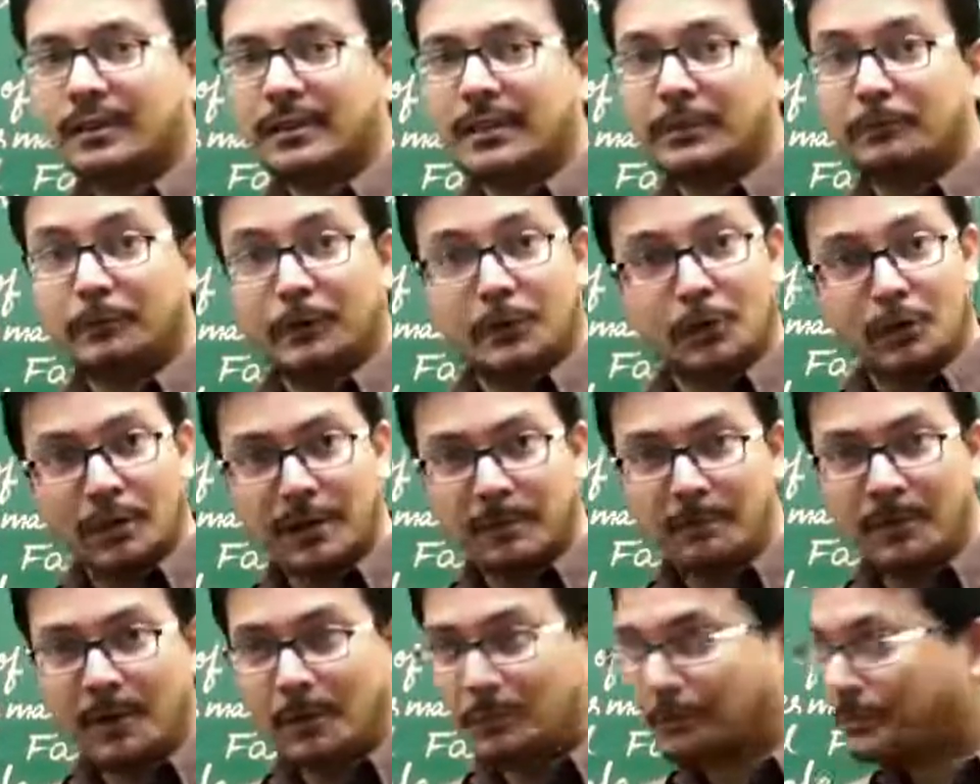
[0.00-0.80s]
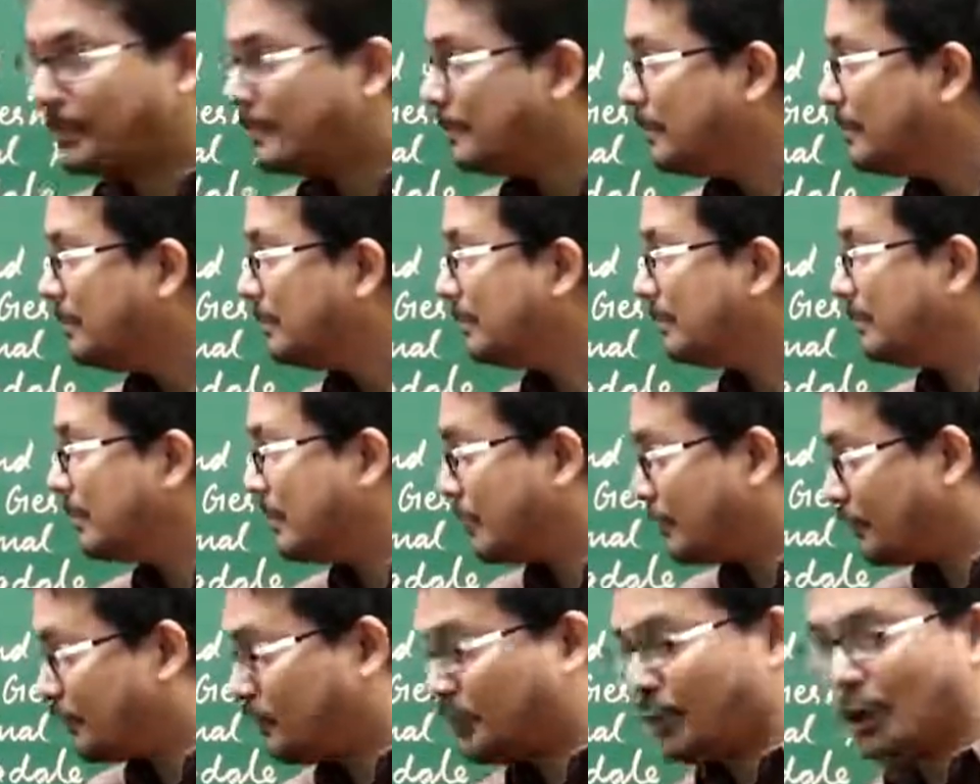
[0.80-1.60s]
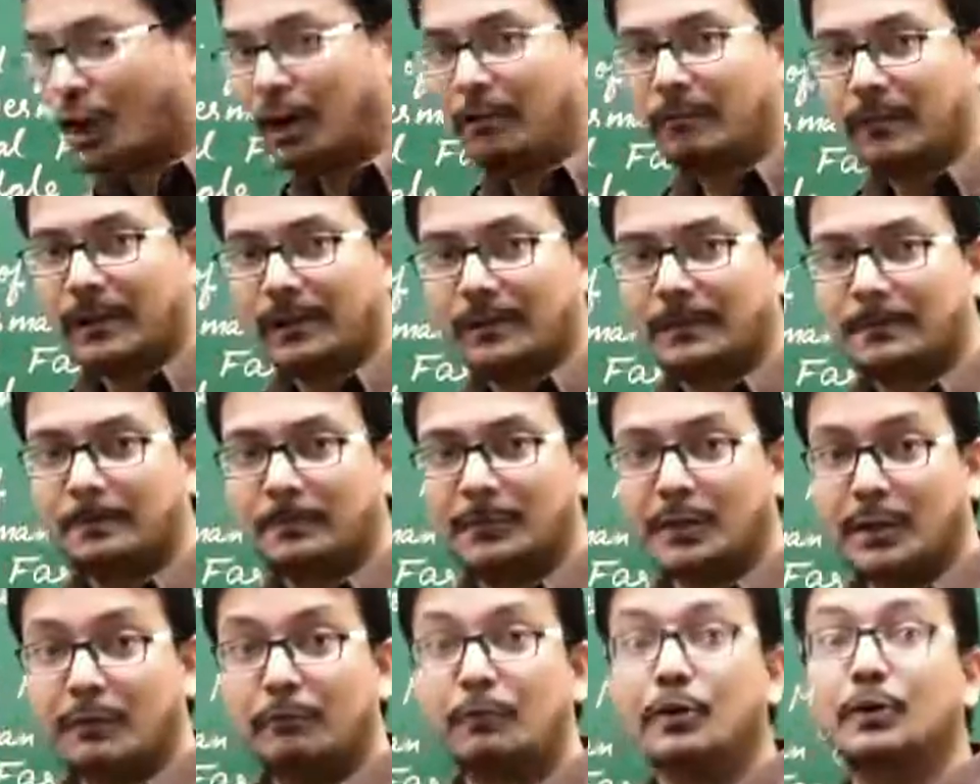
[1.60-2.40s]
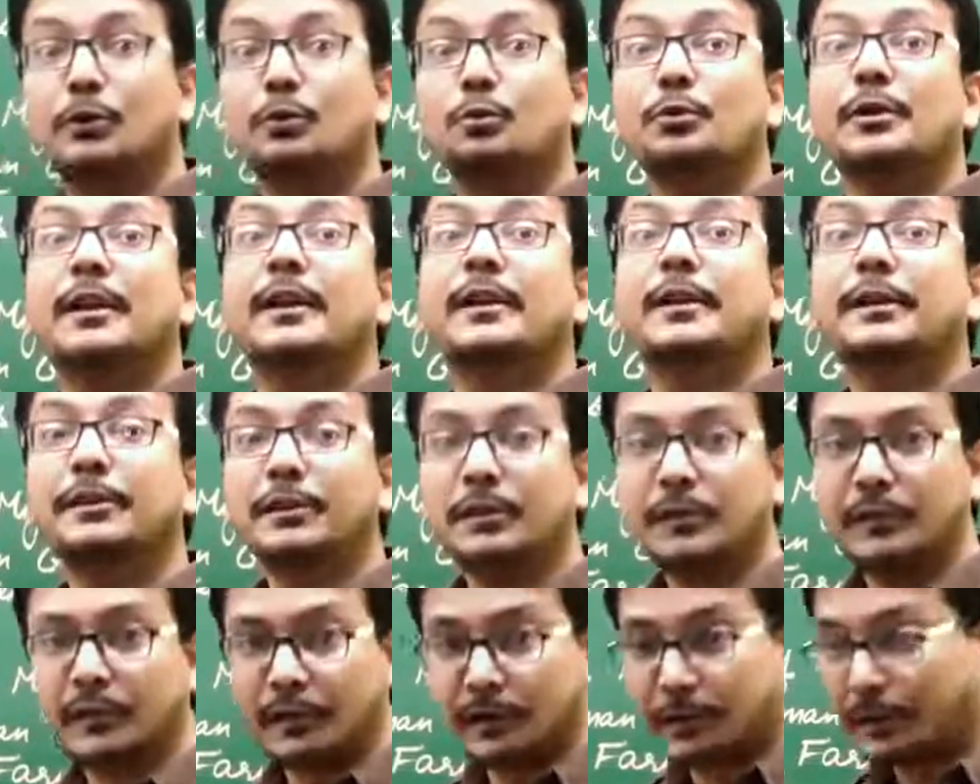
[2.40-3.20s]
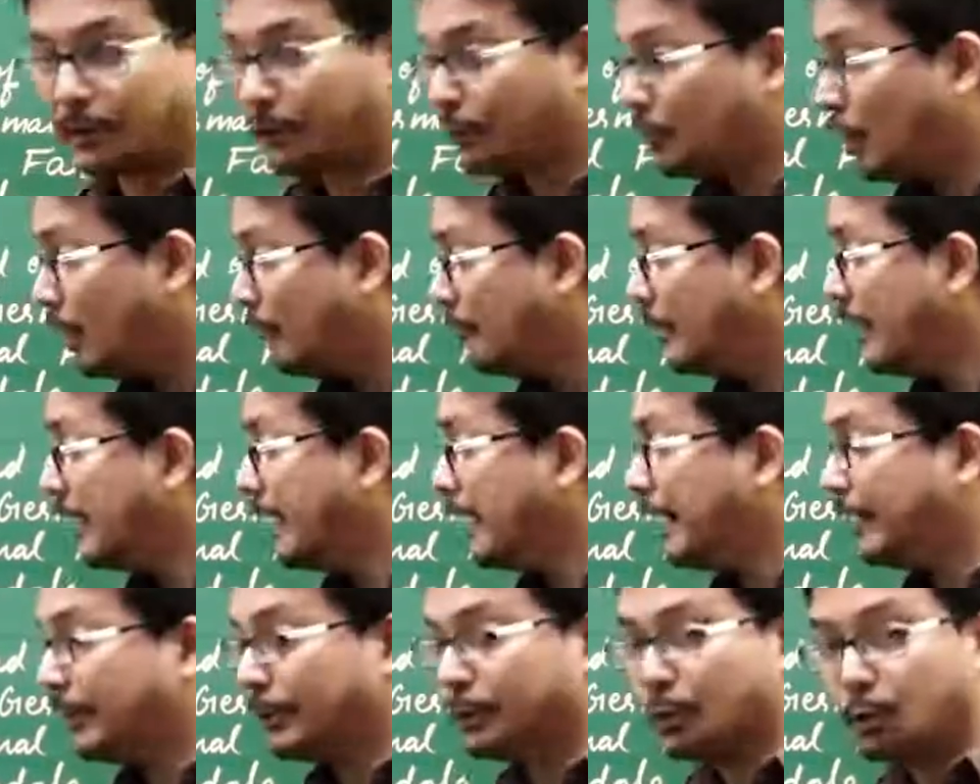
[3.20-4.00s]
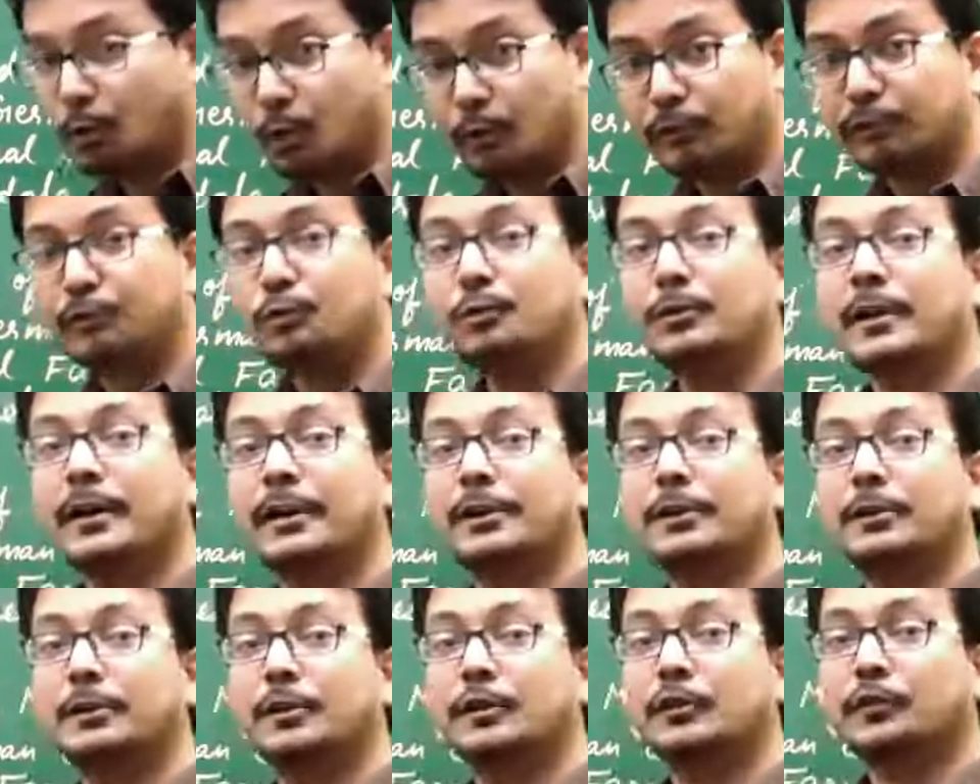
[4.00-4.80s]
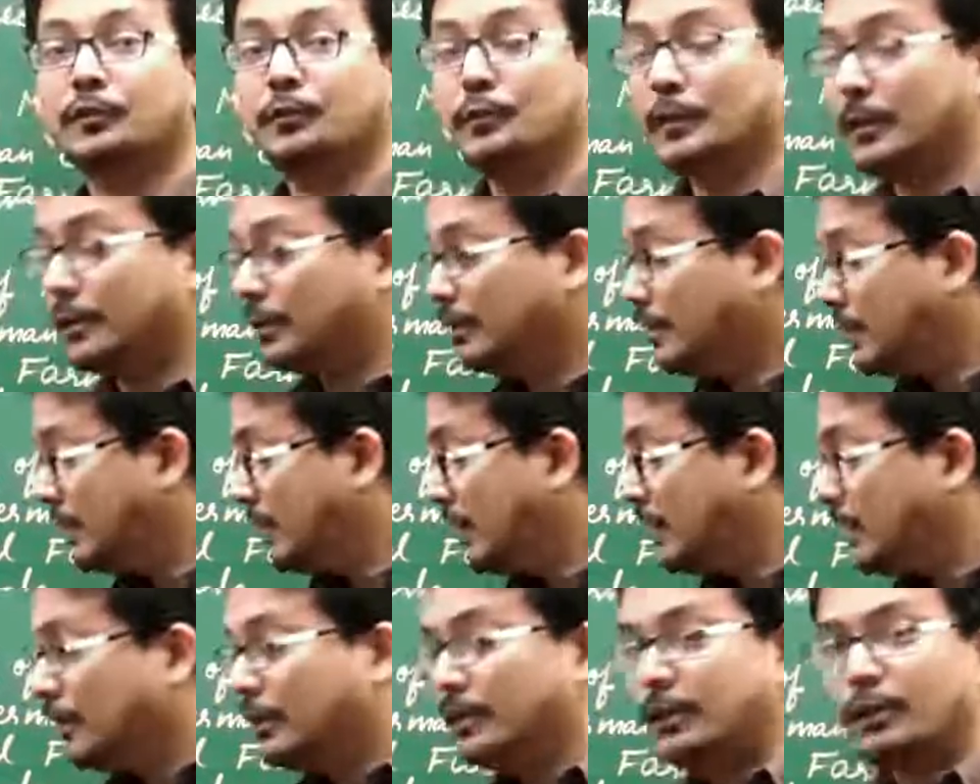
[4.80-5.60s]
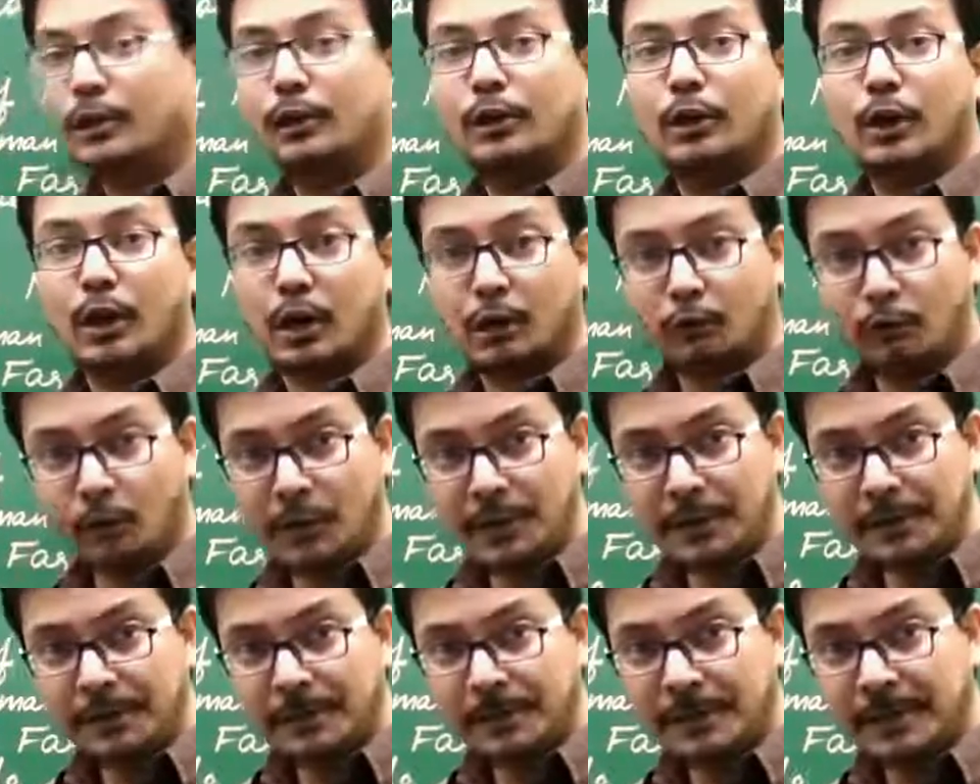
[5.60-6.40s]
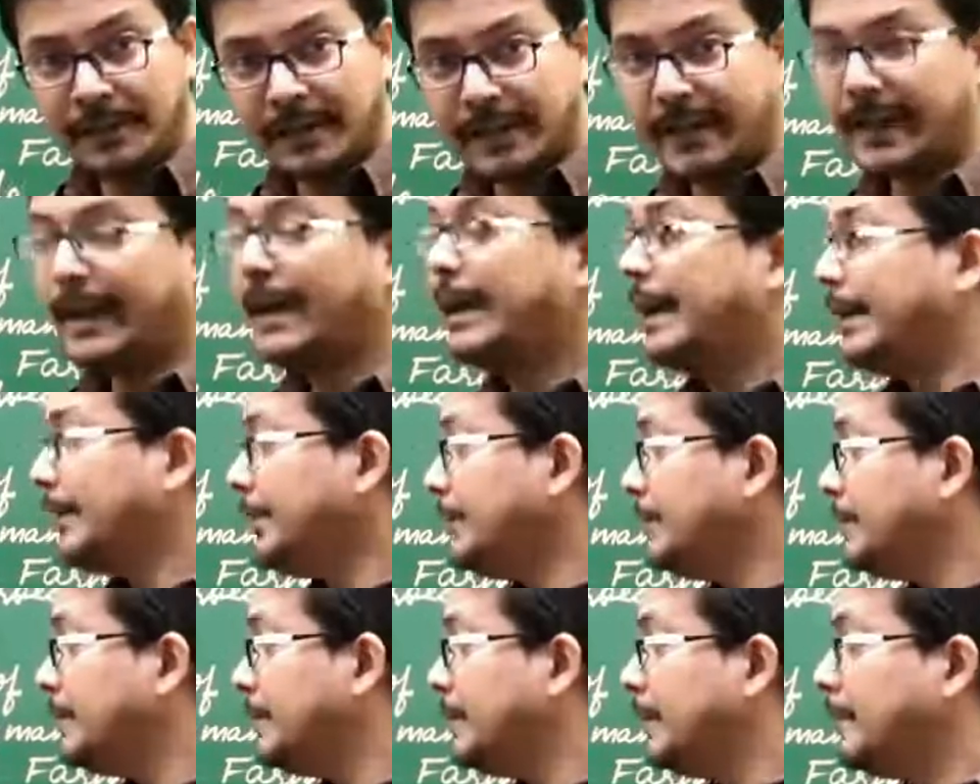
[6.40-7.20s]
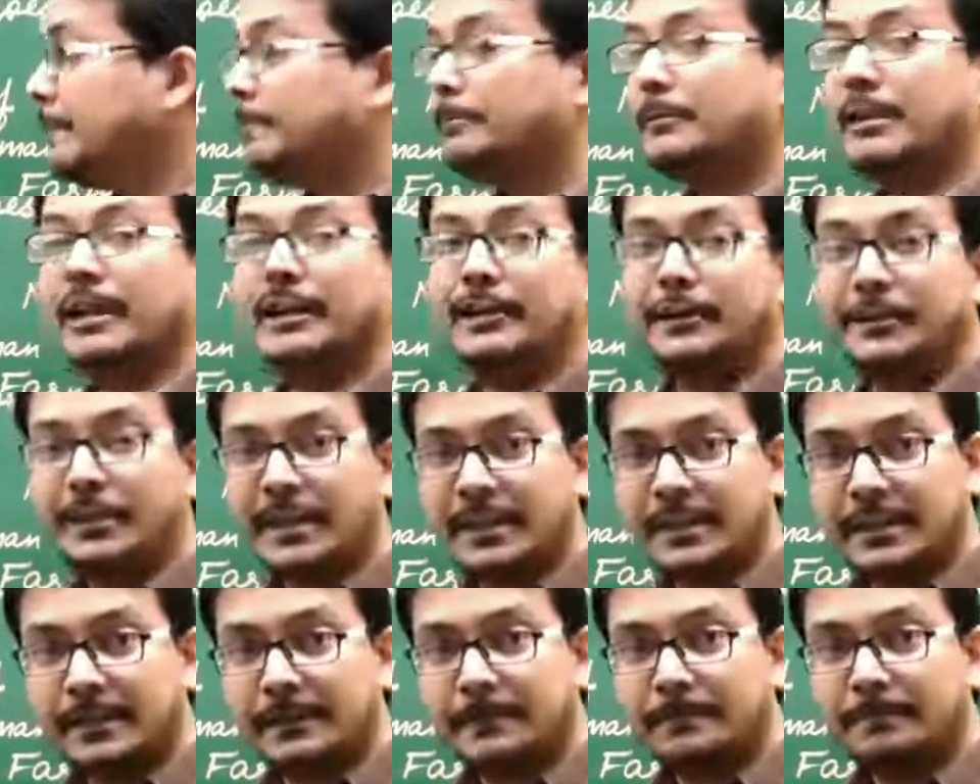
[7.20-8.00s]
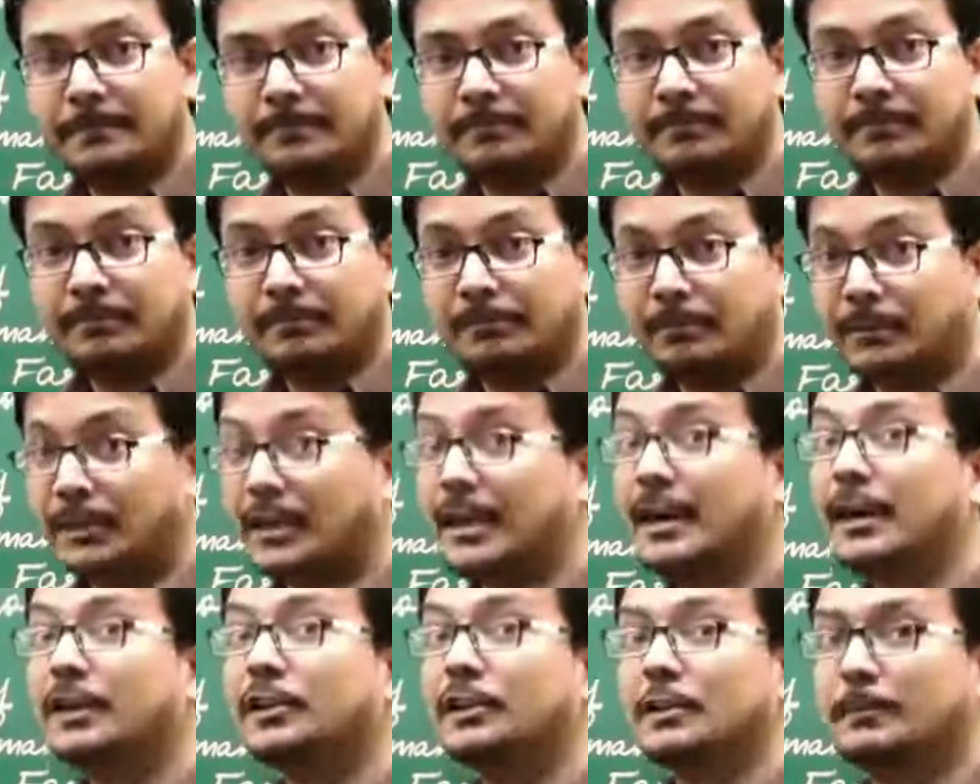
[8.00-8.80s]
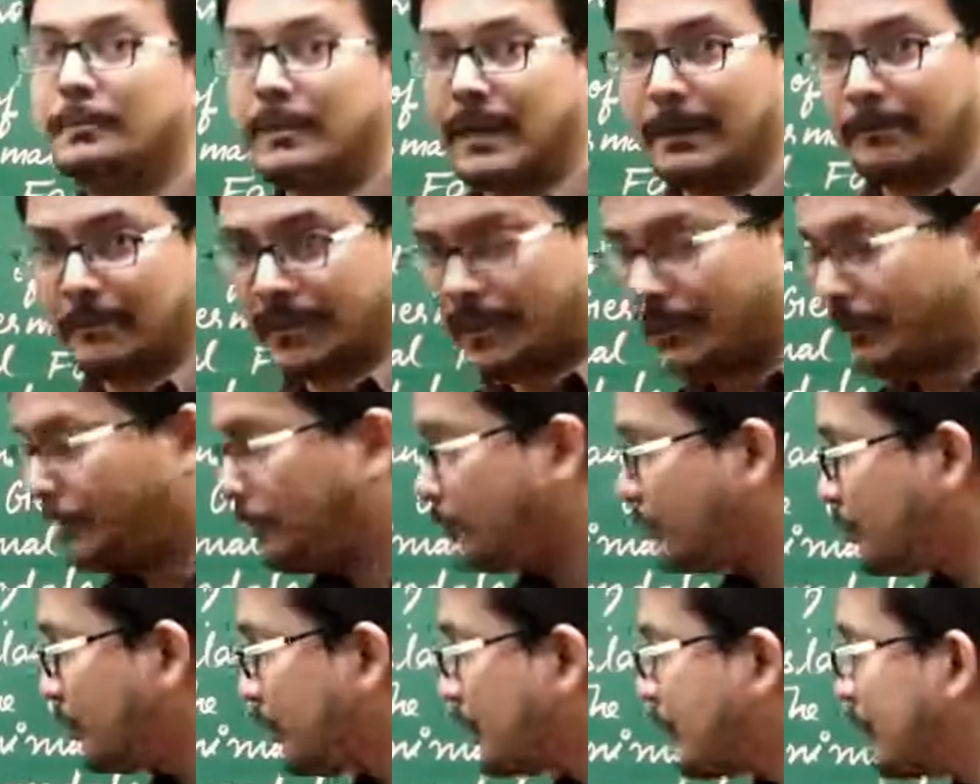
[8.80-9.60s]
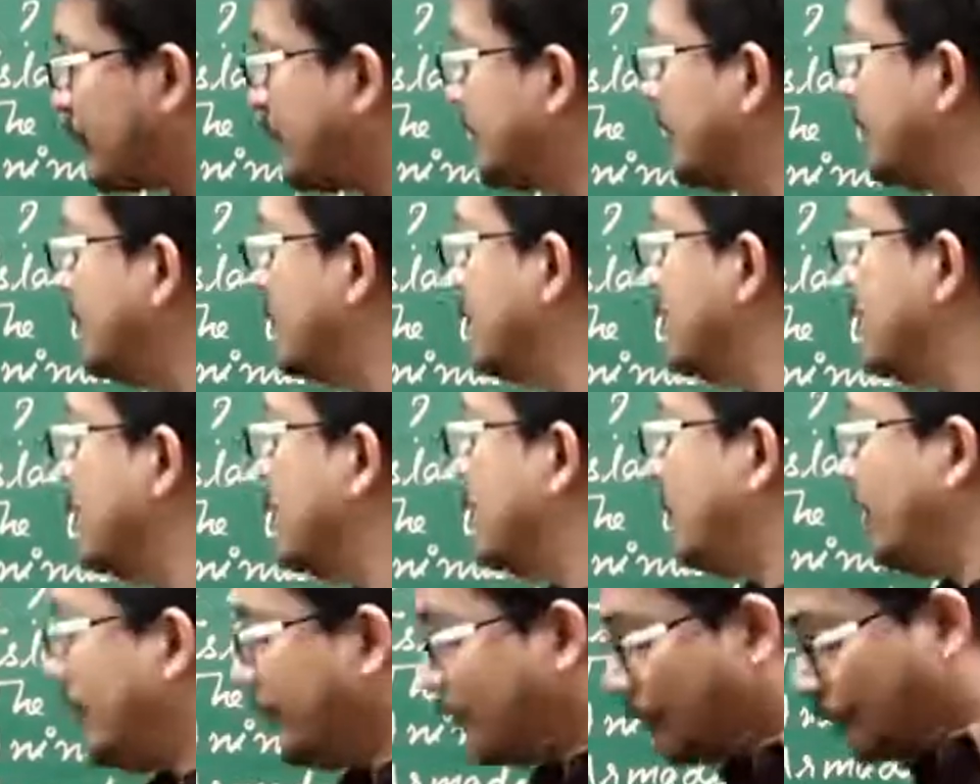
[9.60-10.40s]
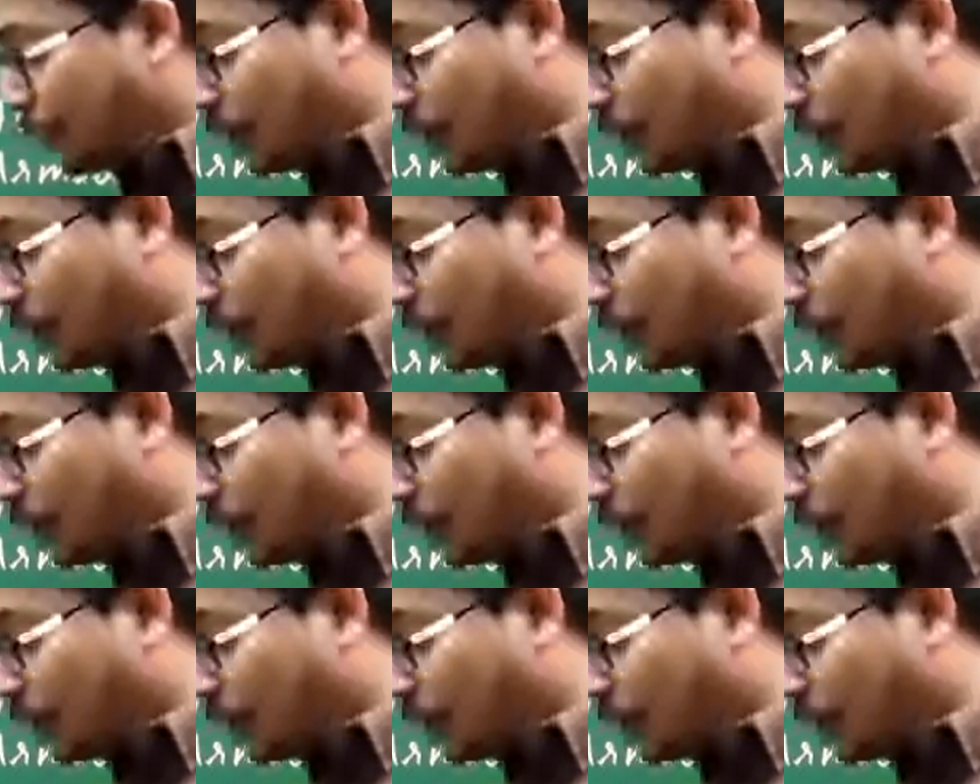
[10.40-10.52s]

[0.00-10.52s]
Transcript: If we talk about this novel, there were two narrators in this novel, and those two narrators were Lockwood and Nellie Dean. They are the prime narrators. Let's